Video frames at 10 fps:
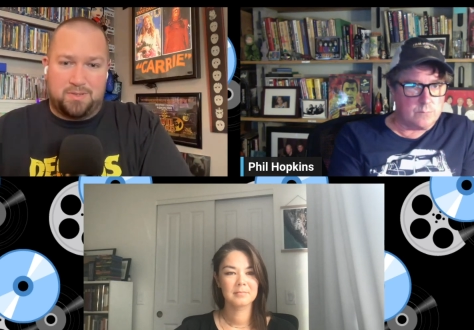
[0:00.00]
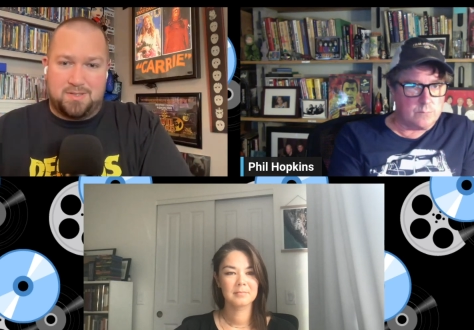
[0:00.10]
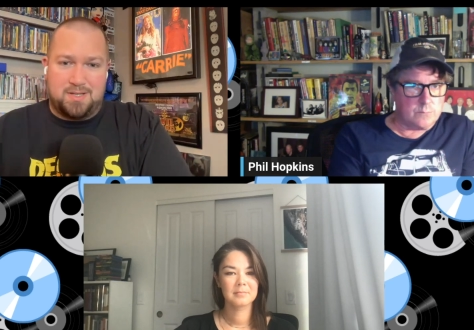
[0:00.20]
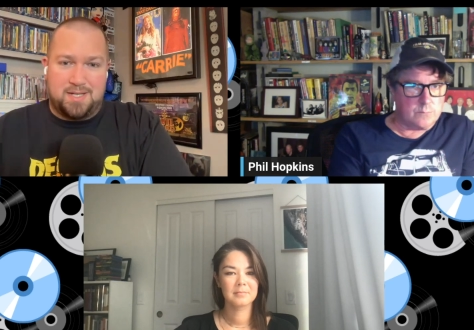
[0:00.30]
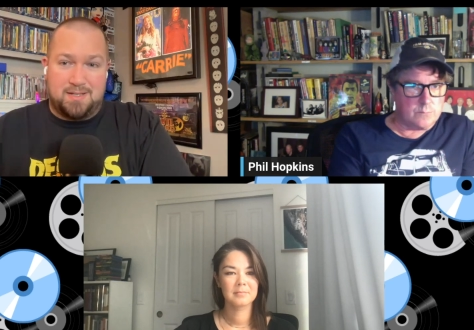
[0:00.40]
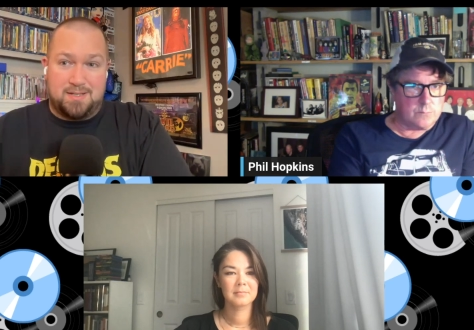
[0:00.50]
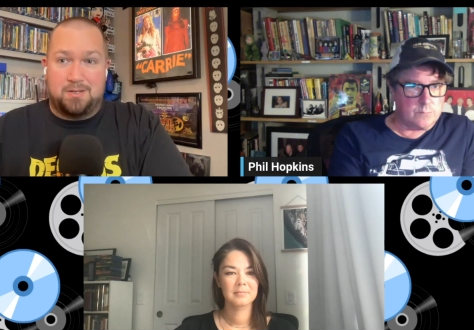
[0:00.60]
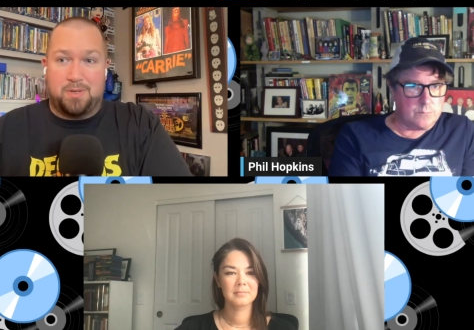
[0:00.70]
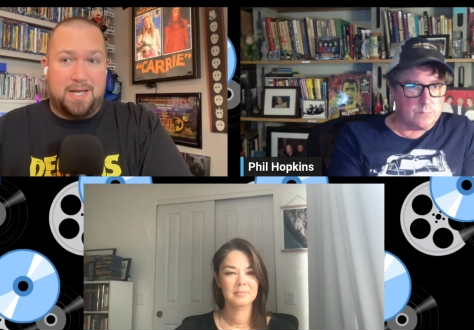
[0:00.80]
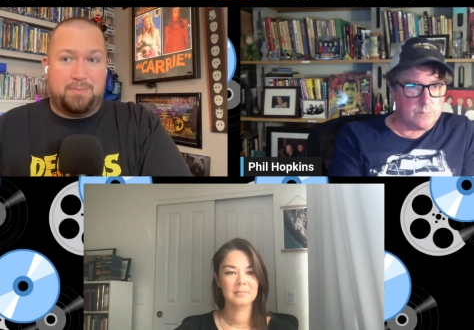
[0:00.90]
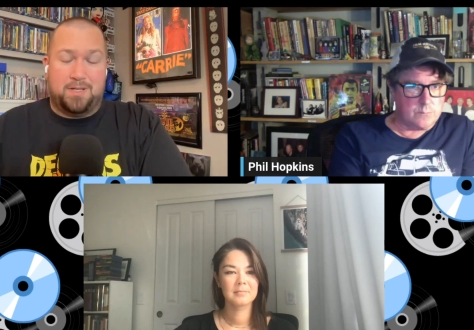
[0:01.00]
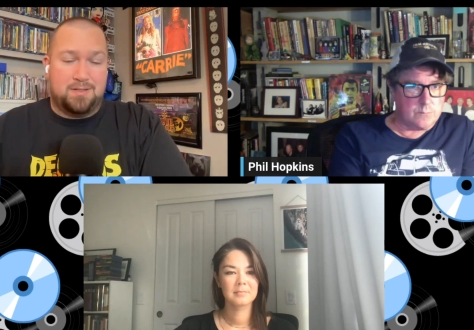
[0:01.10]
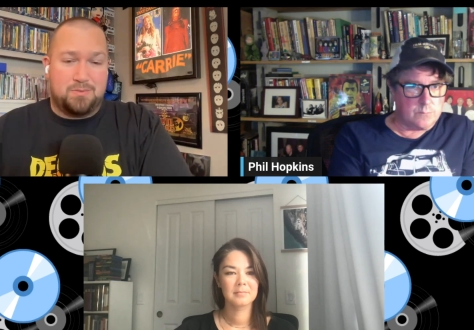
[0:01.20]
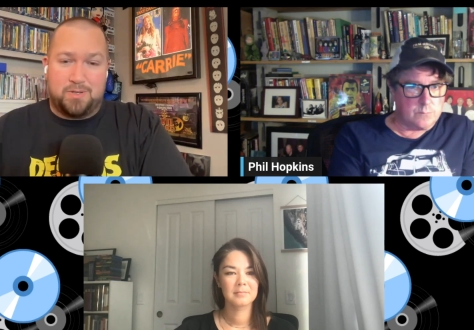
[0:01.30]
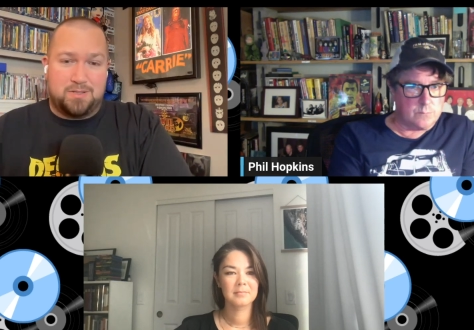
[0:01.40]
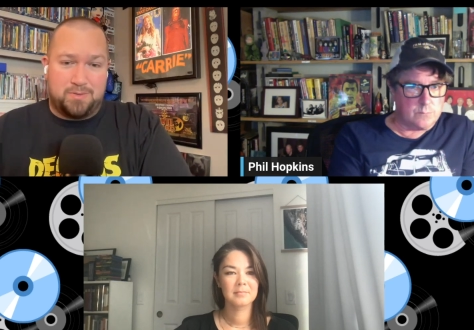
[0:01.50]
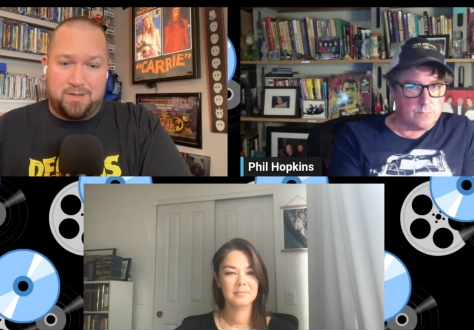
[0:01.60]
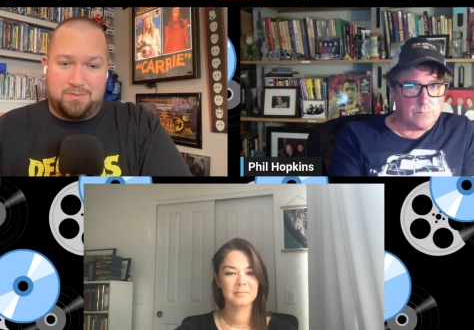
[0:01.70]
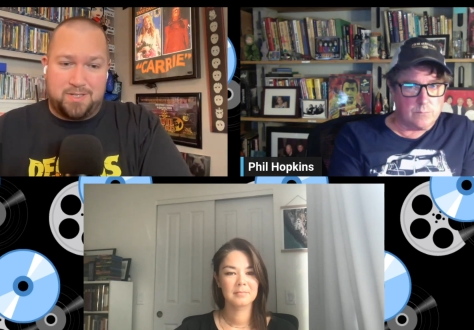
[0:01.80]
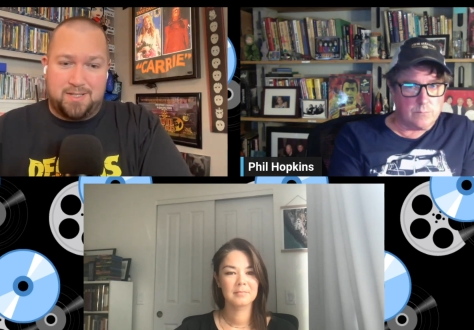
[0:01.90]
Speaker 1: to see that still happening in
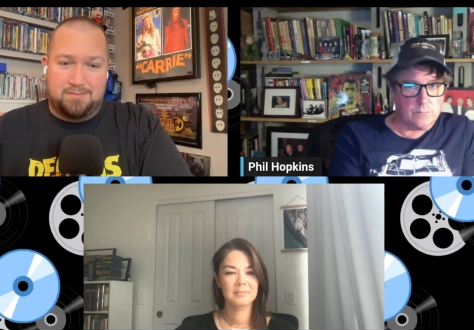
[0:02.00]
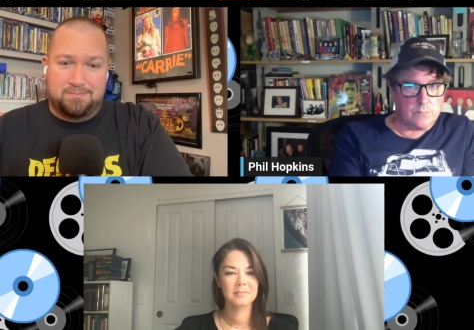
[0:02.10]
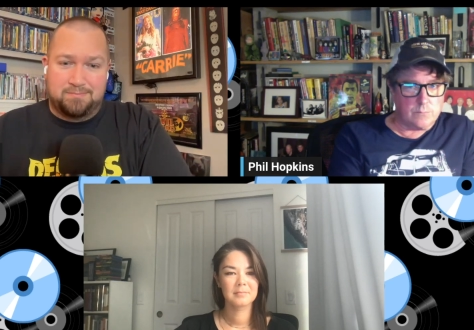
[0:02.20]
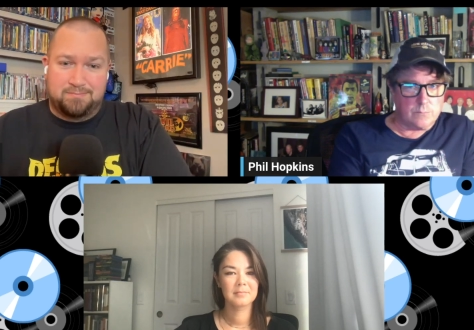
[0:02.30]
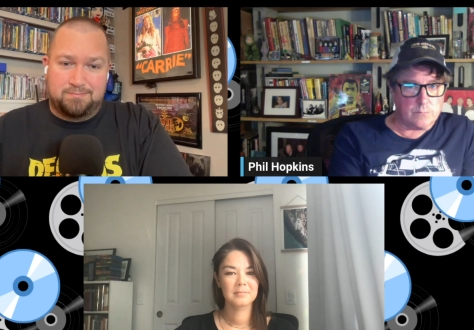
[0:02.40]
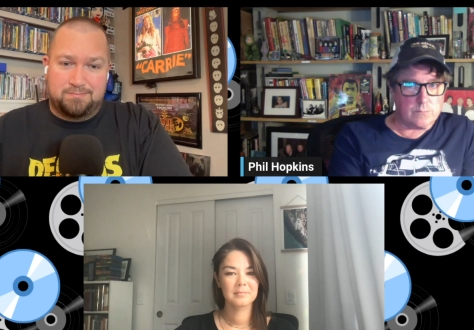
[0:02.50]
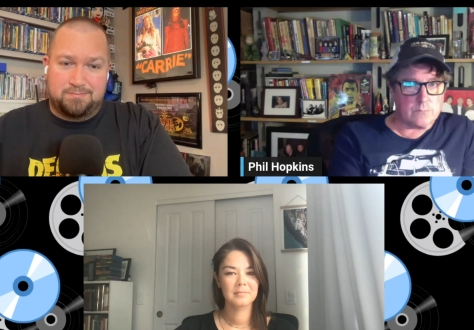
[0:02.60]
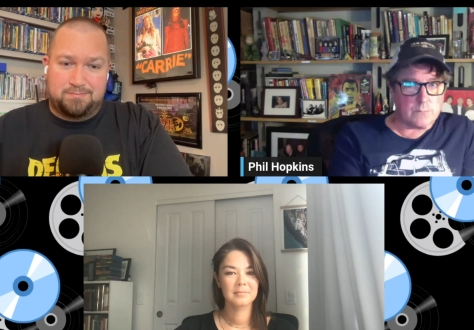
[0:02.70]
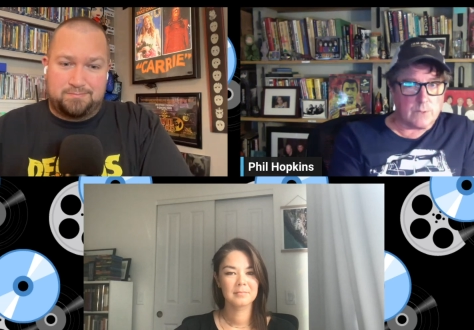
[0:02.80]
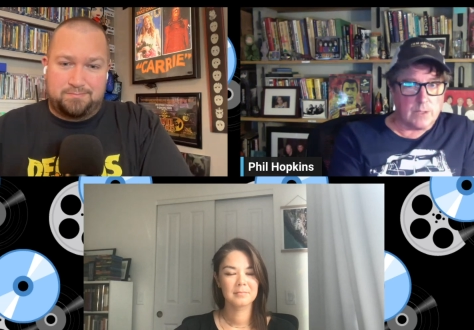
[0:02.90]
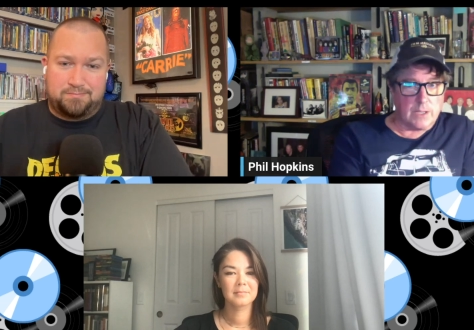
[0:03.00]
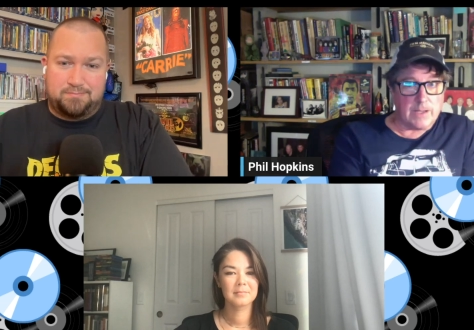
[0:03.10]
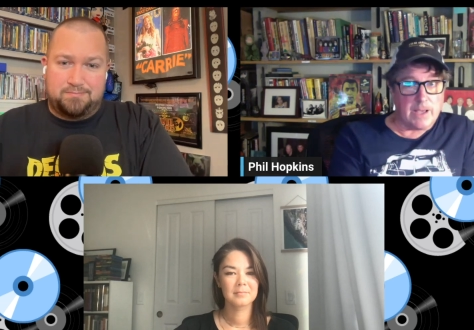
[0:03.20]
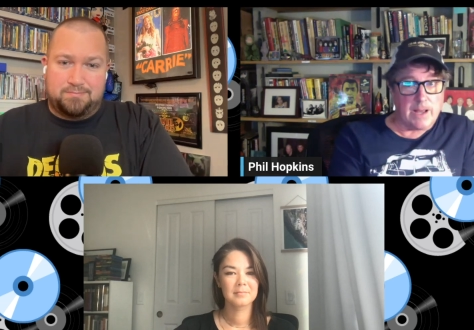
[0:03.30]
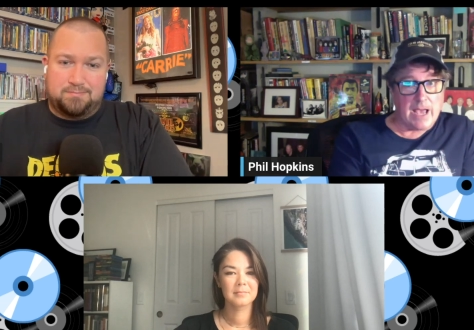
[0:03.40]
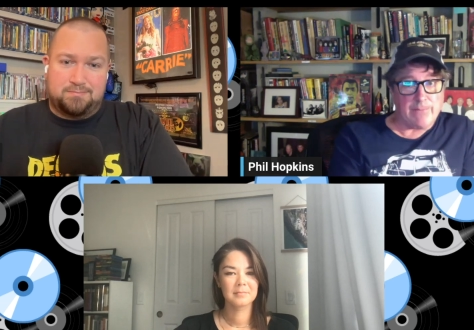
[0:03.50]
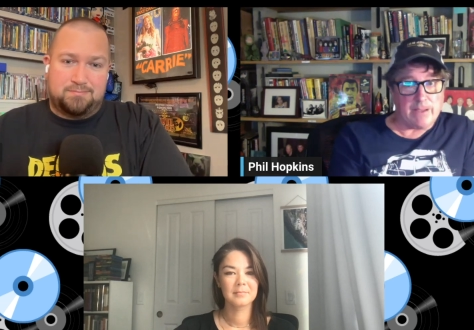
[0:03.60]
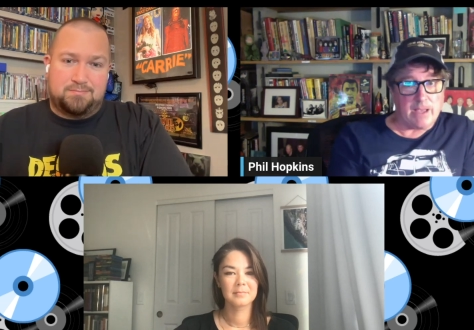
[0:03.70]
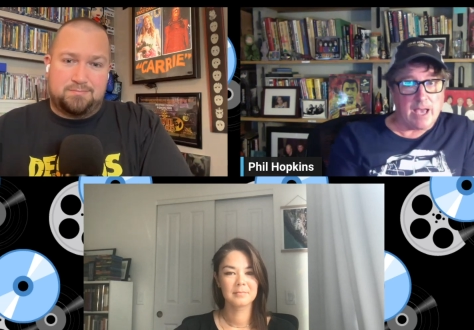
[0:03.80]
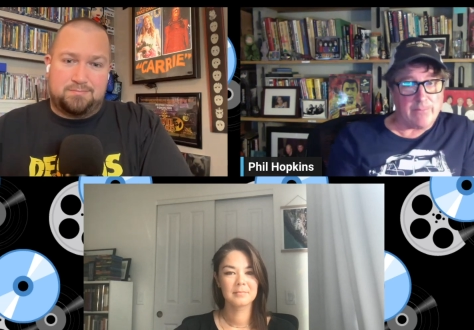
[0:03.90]
2023.
Speaker 2: And again,
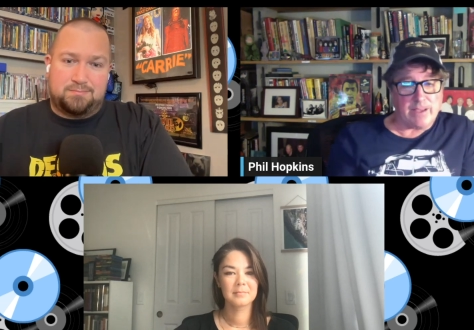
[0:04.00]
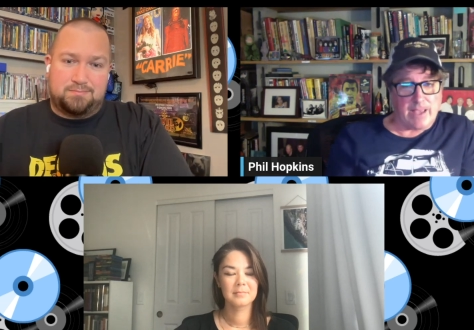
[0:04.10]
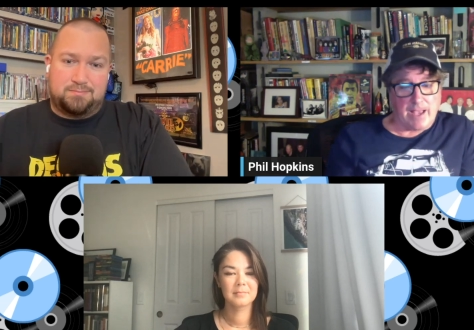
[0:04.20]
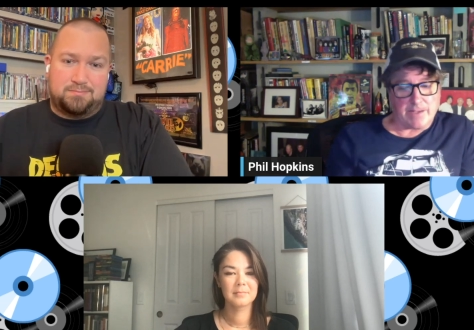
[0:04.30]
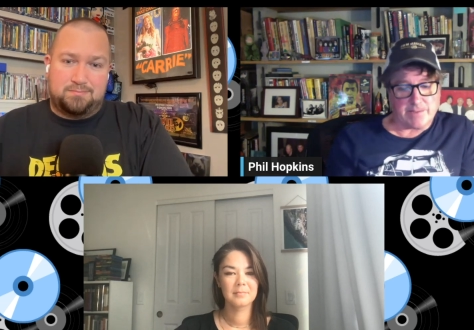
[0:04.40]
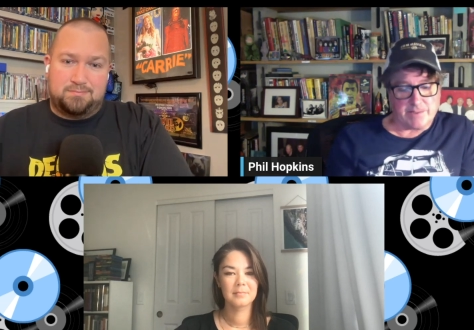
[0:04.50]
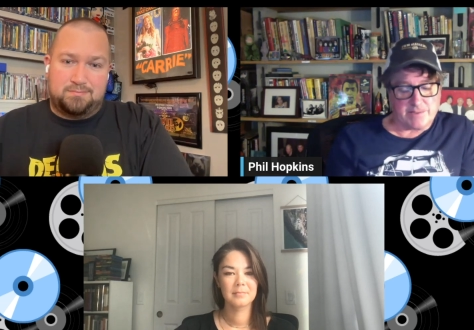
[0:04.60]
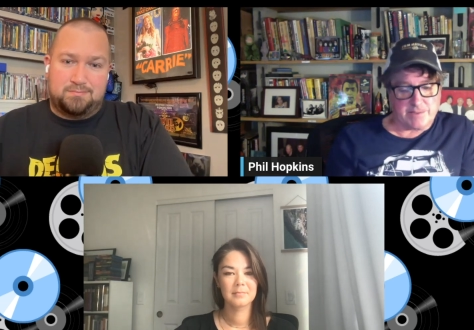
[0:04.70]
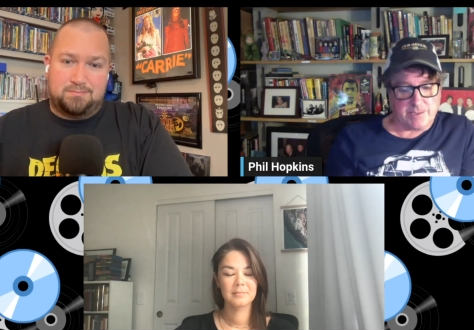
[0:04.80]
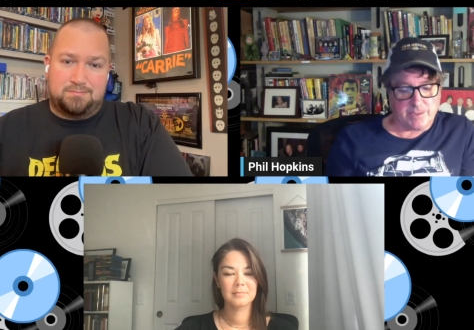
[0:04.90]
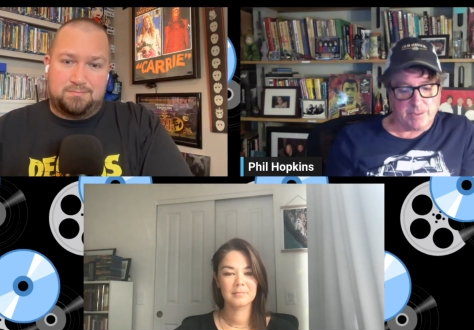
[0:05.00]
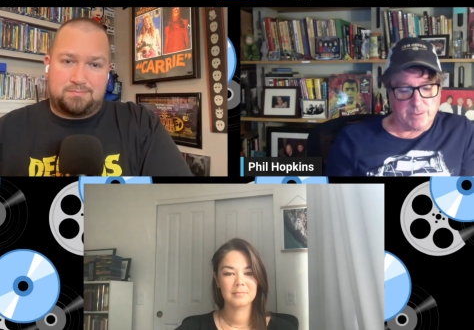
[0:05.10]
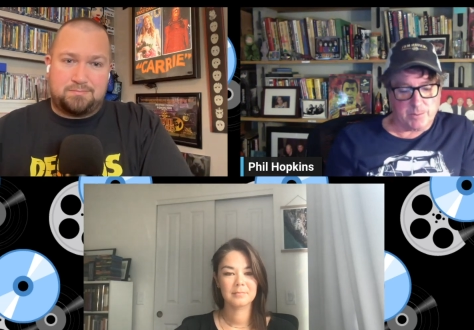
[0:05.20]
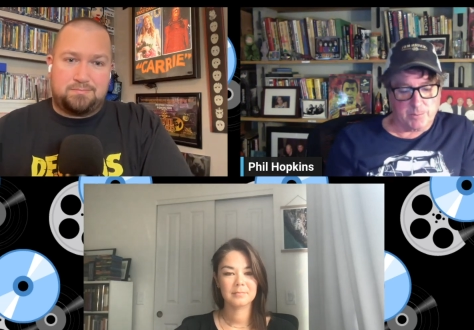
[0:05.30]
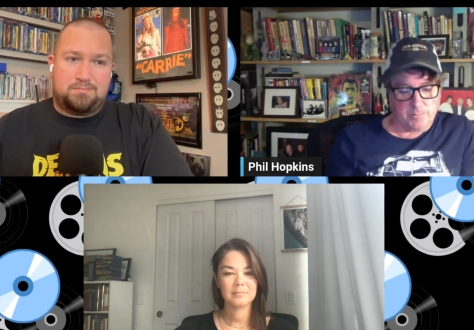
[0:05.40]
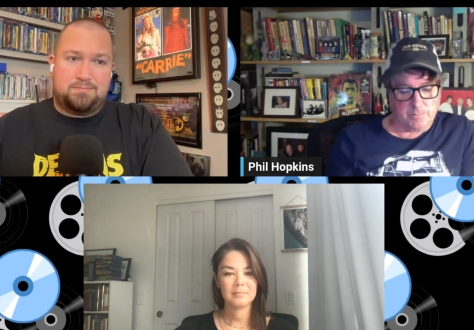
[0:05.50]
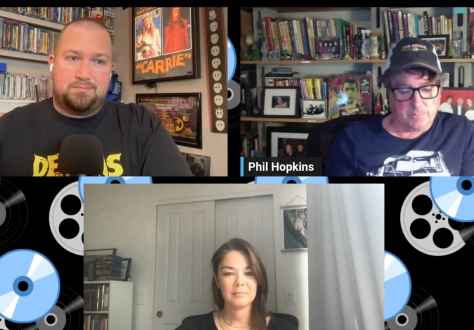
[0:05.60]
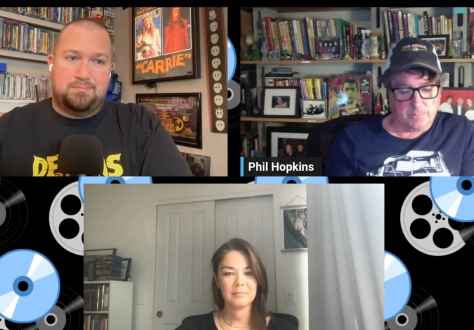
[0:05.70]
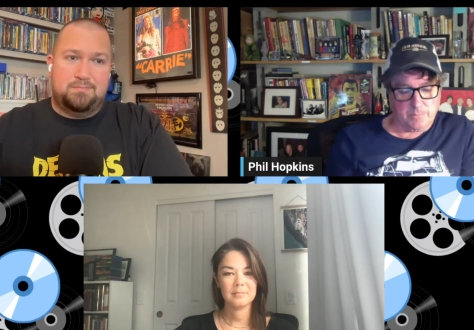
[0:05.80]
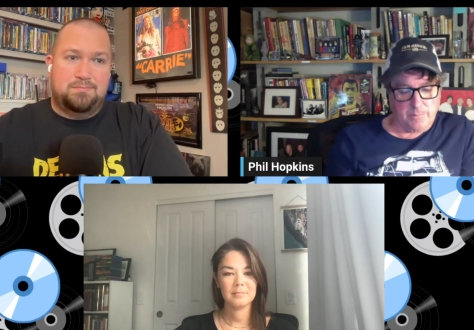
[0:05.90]
having having access to
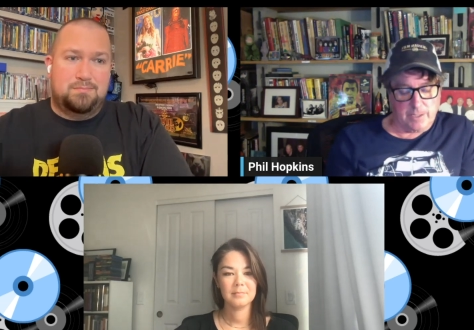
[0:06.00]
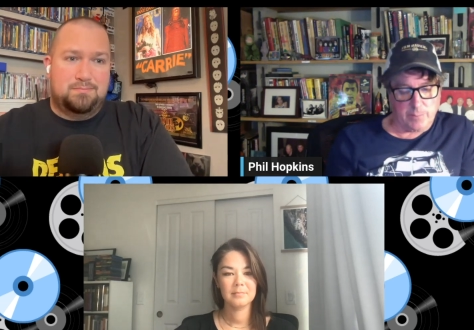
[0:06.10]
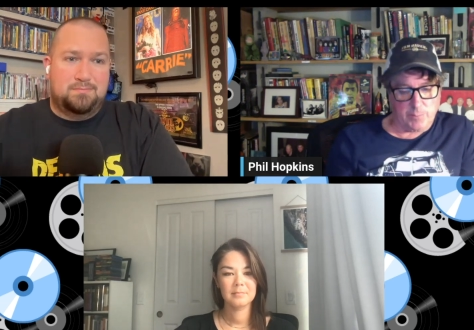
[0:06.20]
the